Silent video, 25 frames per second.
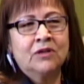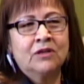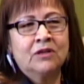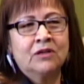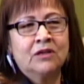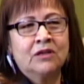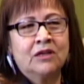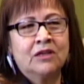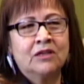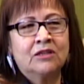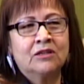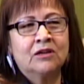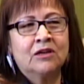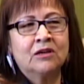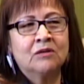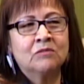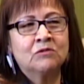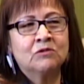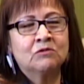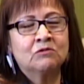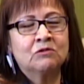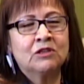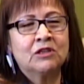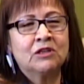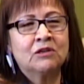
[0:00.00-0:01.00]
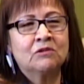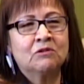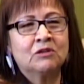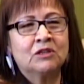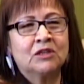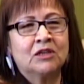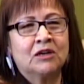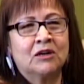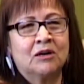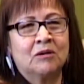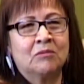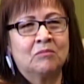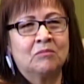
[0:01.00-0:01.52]
At times when they
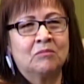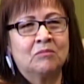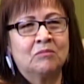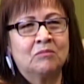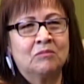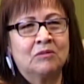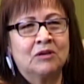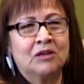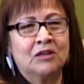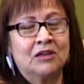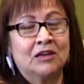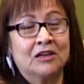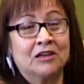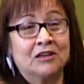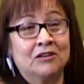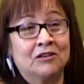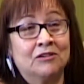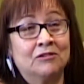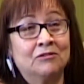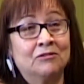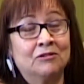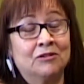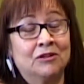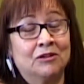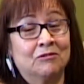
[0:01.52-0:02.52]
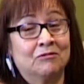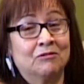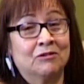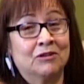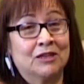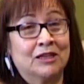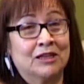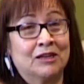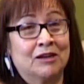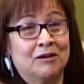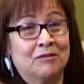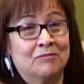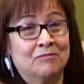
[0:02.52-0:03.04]
would come, and I knew they
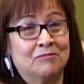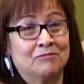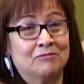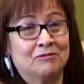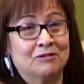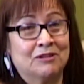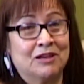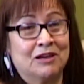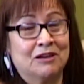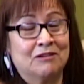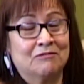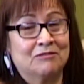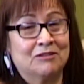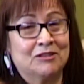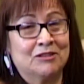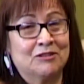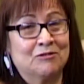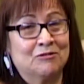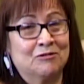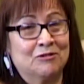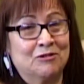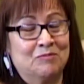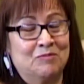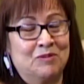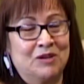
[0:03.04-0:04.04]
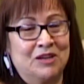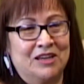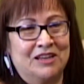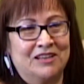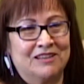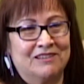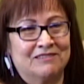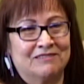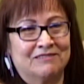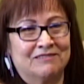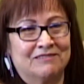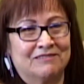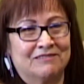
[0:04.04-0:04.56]
would come when I would go to
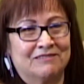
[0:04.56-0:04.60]
bed,